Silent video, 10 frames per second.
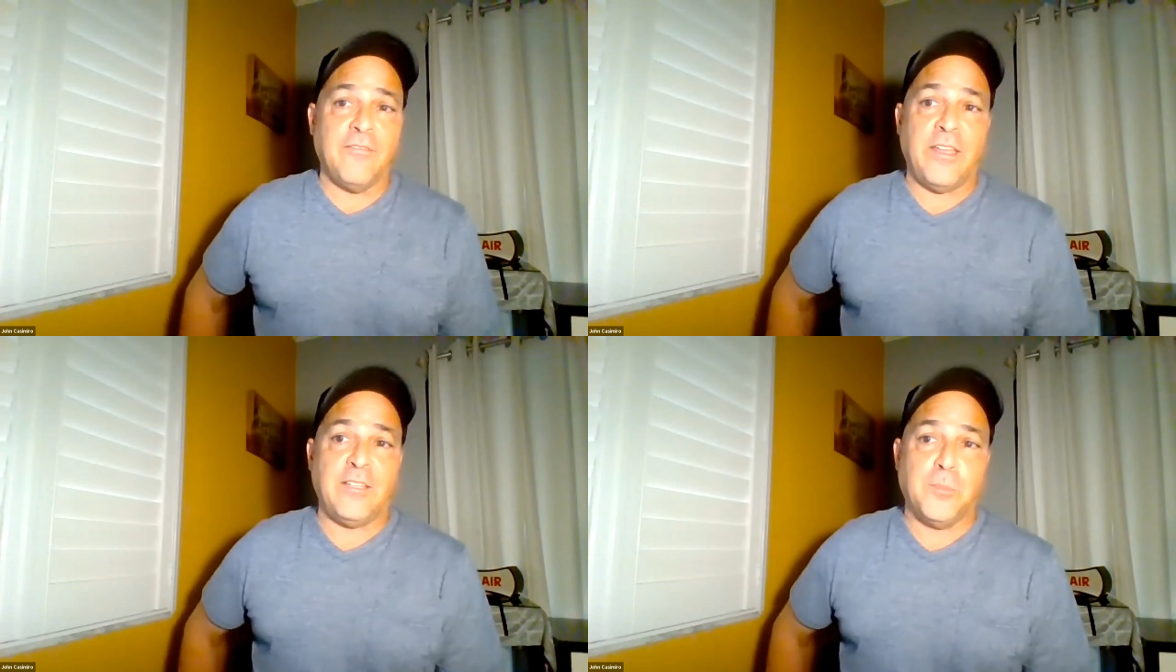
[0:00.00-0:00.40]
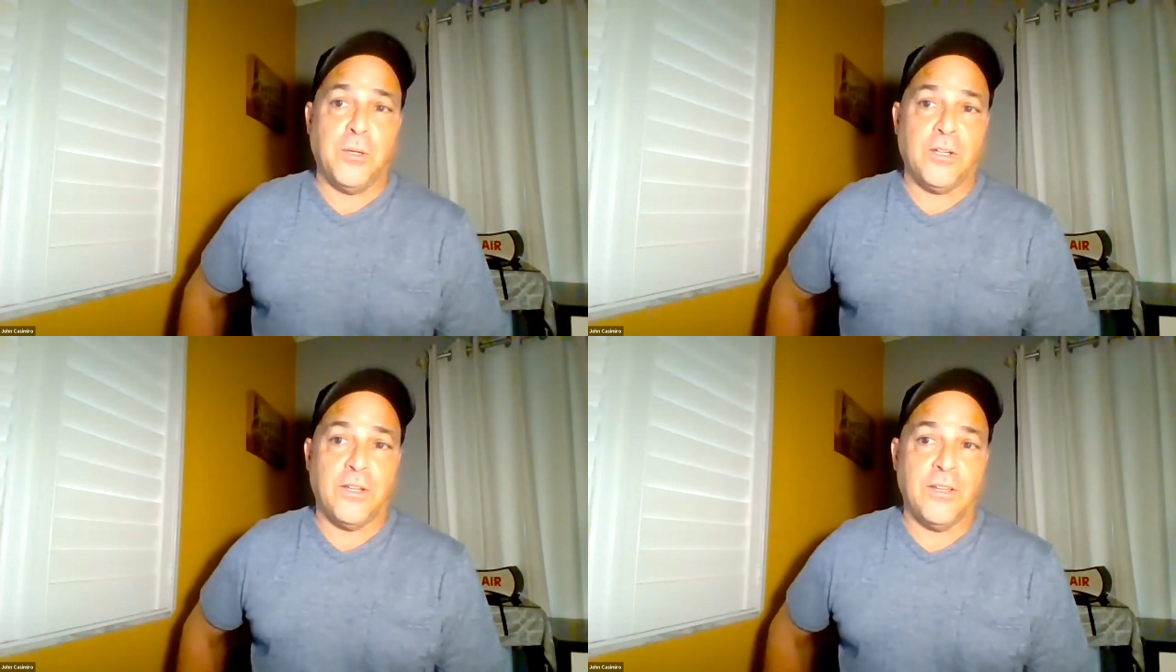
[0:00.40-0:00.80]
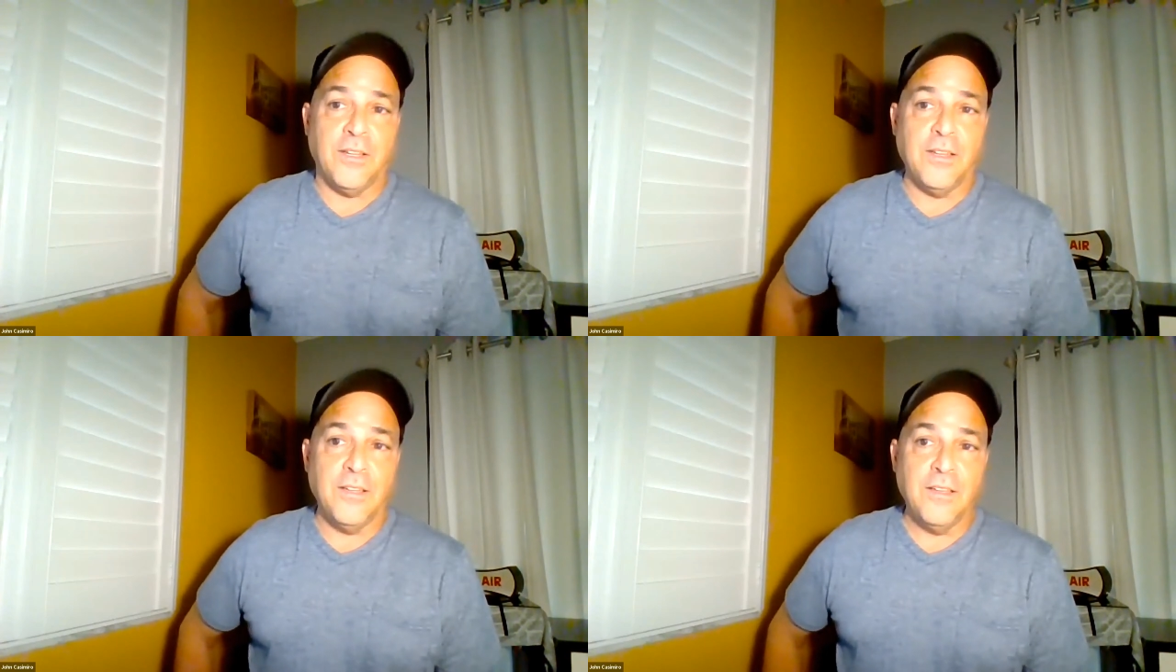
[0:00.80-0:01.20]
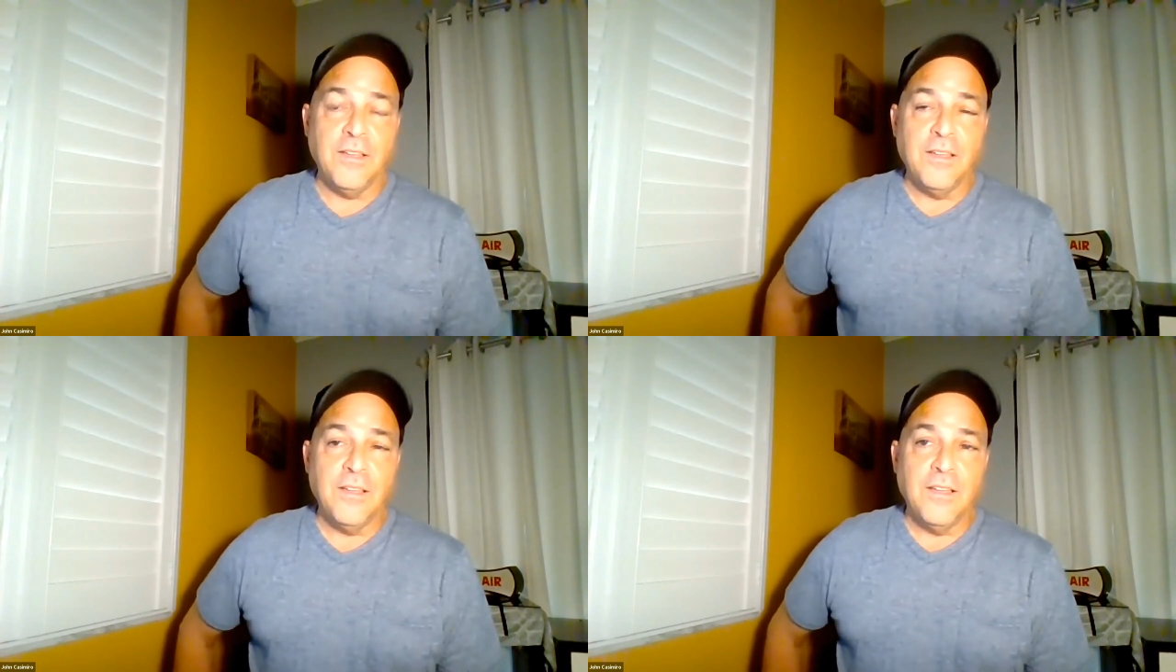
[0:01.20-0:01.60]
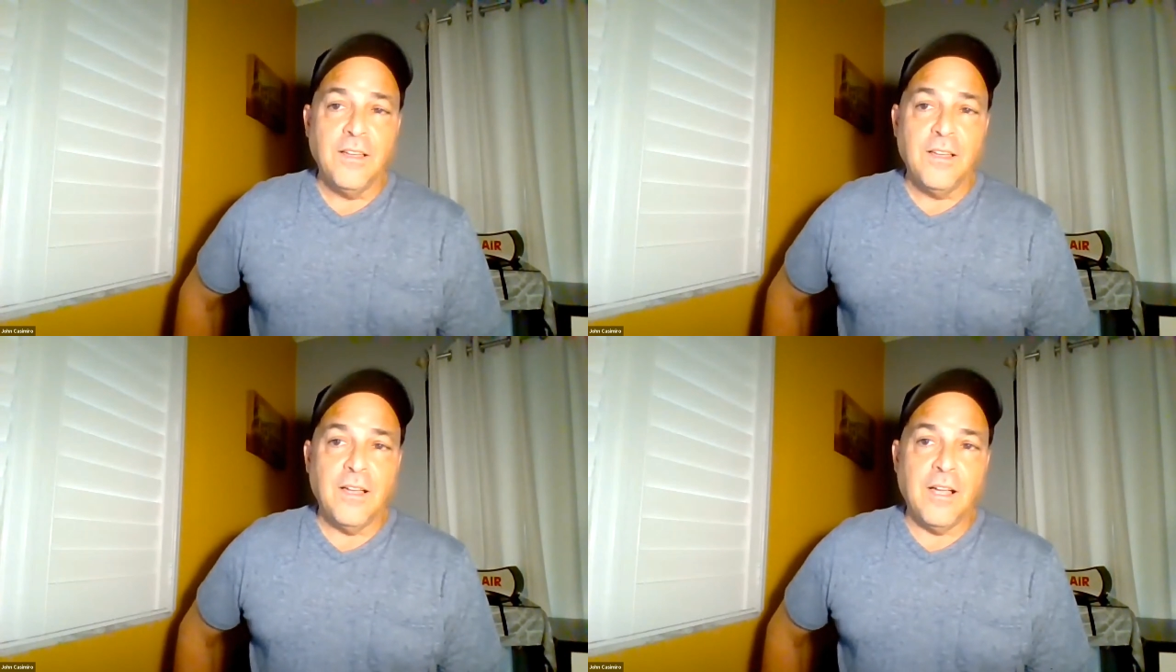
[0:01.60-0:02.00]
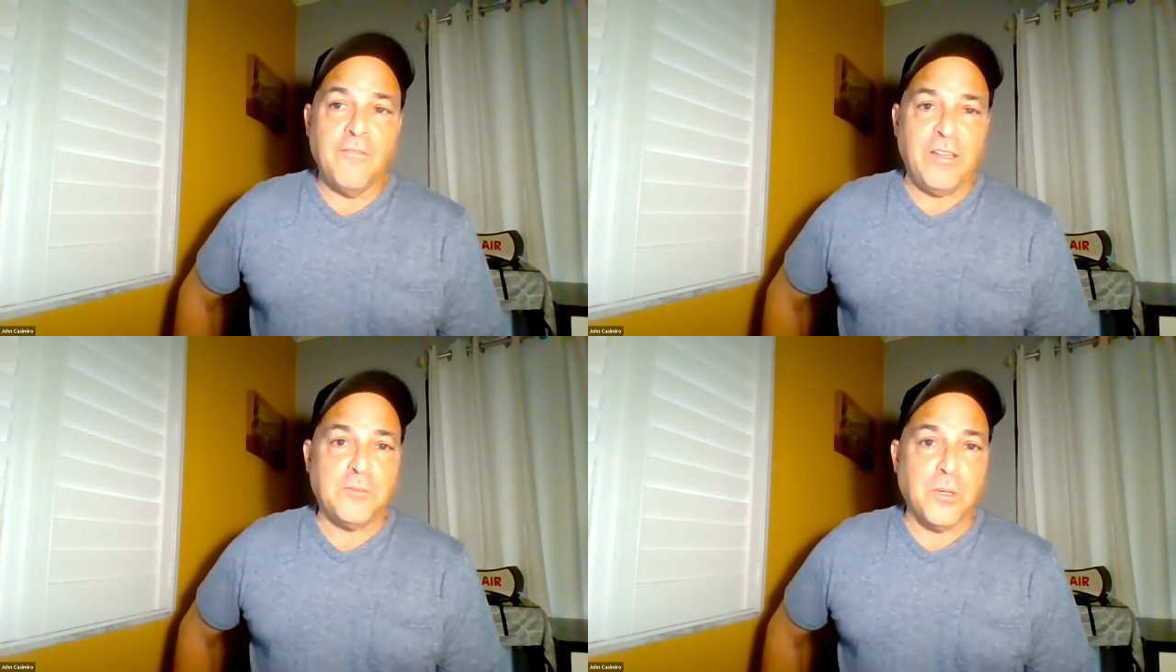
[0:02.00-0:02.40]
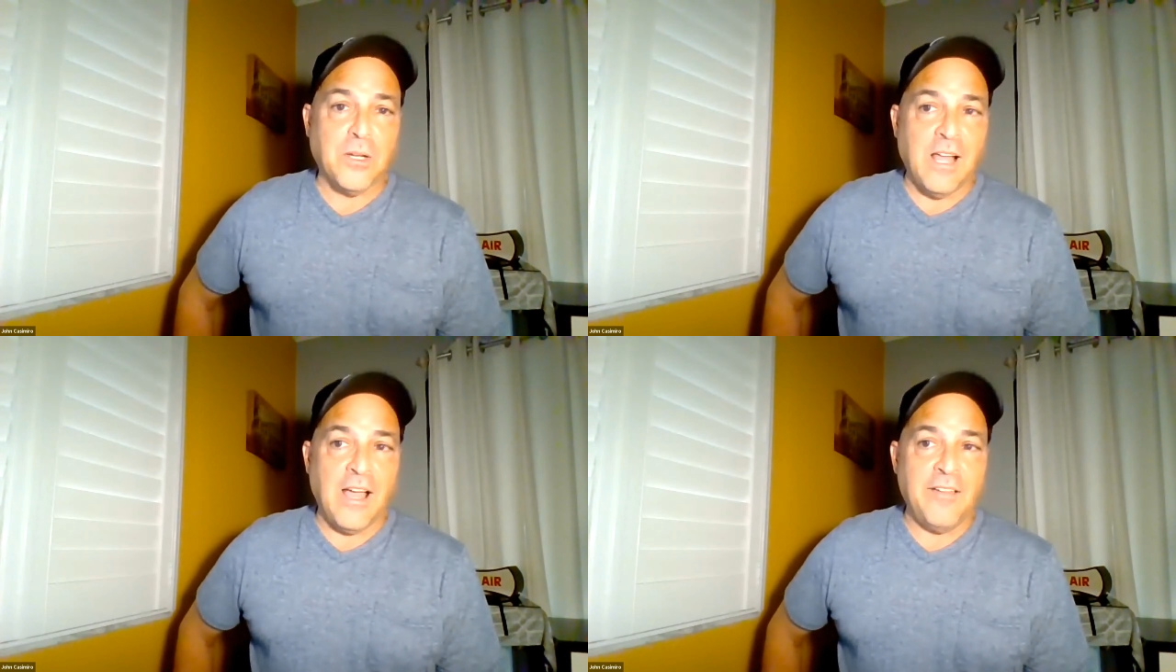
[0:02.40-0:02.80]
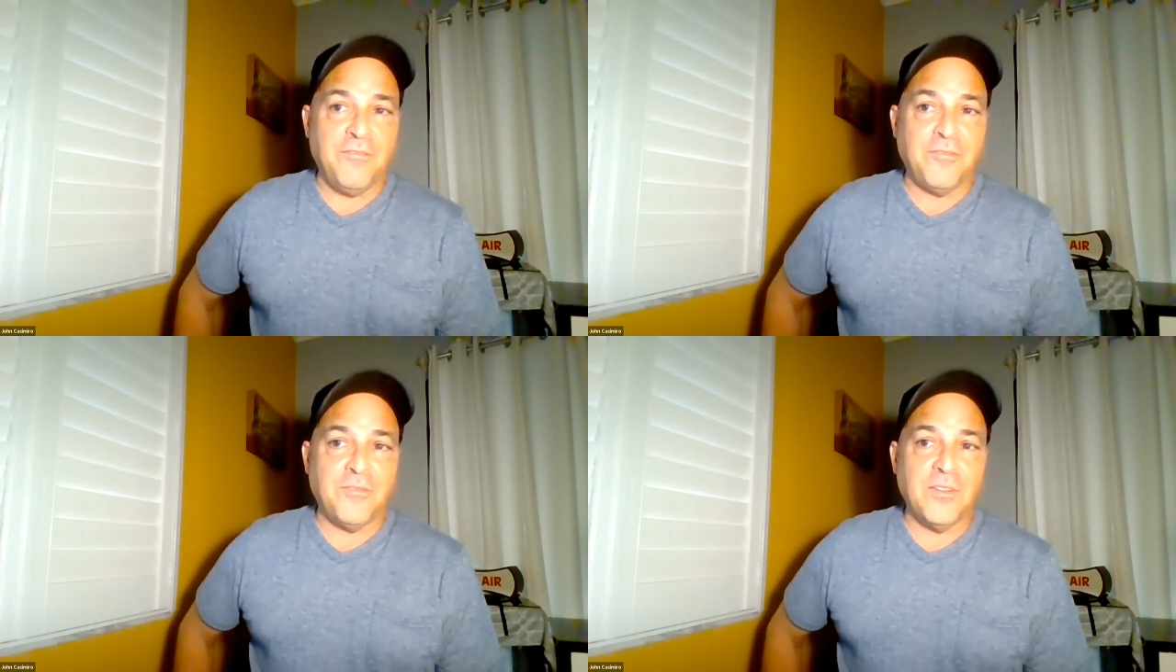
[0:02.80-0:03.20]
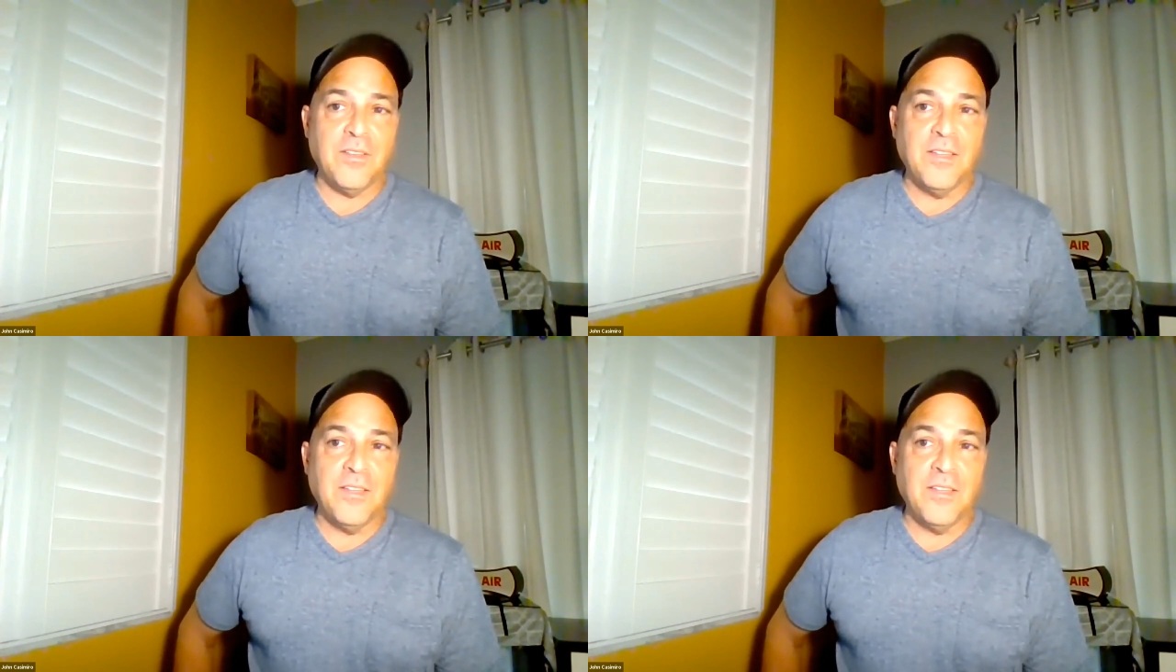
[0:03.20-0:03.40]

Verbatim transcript: Facebook, uh, Facebook Live,